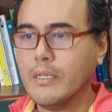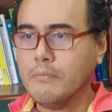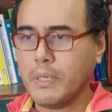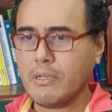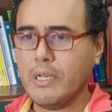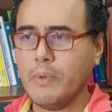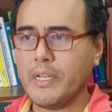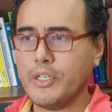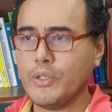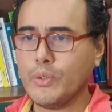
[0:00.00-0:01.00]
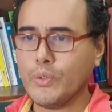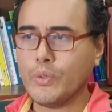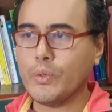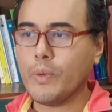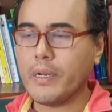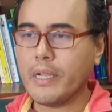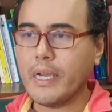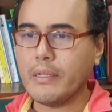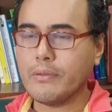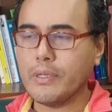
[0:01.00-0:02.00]
particularly when issue with
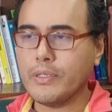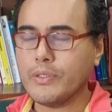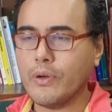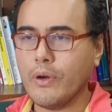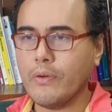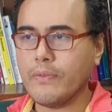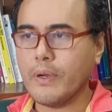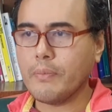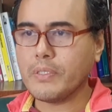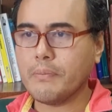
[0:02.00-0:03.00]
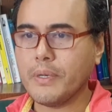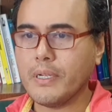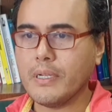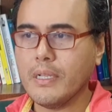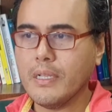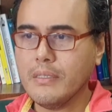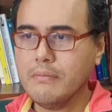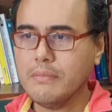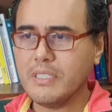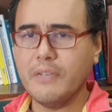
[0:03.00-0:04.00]
regard to issue of, for example,
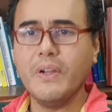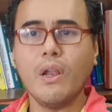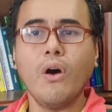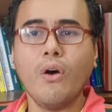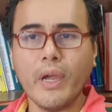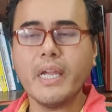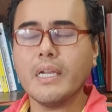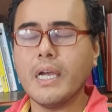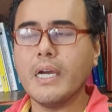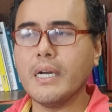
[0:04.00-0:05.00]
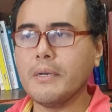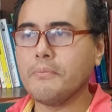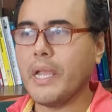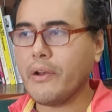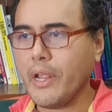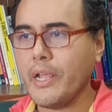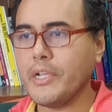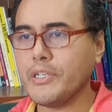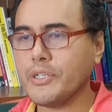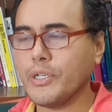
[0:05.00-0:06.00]
civil law,
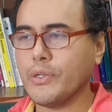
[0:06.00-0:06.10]
marriage,